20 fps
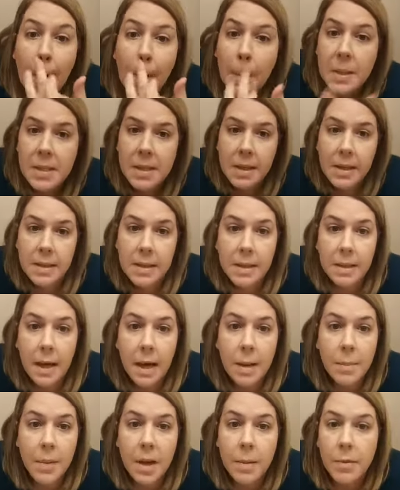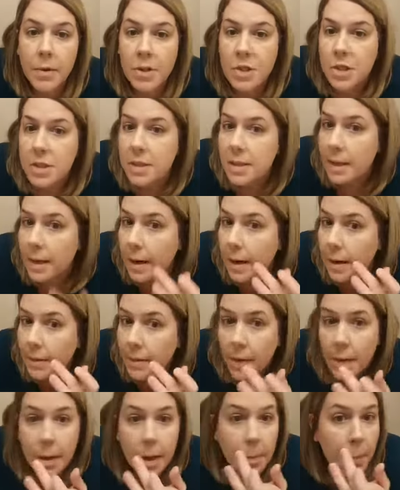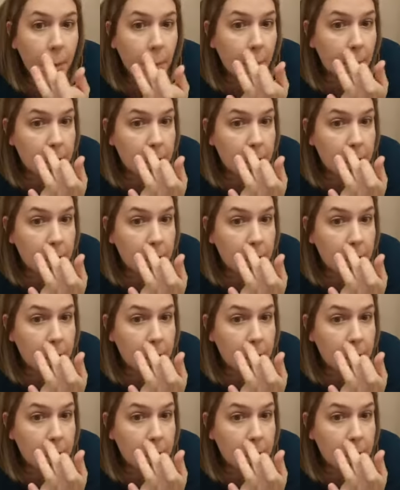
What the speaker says: Once I get the LimeLight brushes, they have a couple of